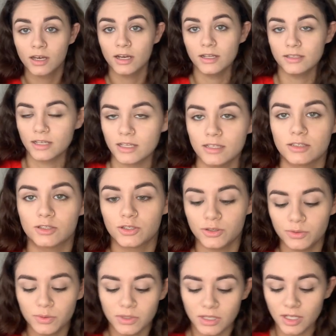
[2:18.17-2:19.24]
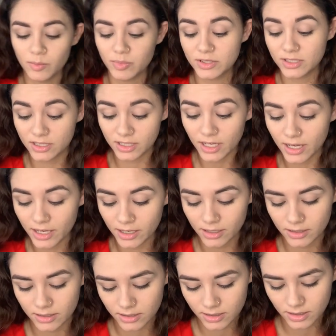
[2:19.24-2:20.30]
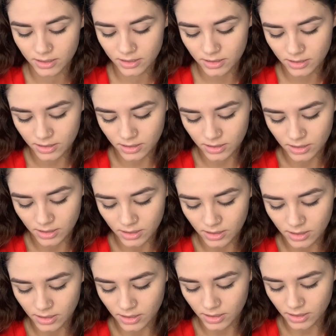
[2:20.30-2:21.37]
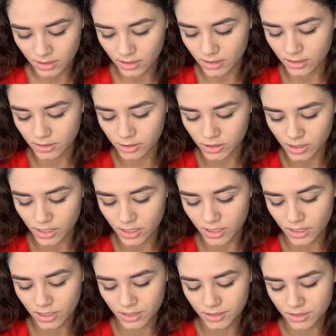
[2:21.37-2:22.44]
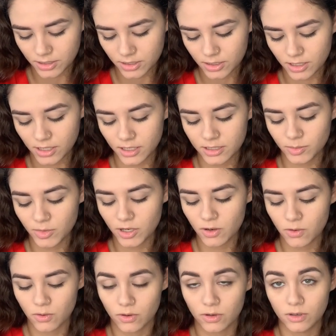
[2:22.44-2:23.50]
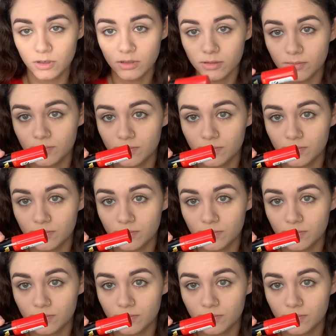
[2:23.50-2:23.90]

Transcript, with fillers: And then two lipsticks in the shades Kiss Me Coral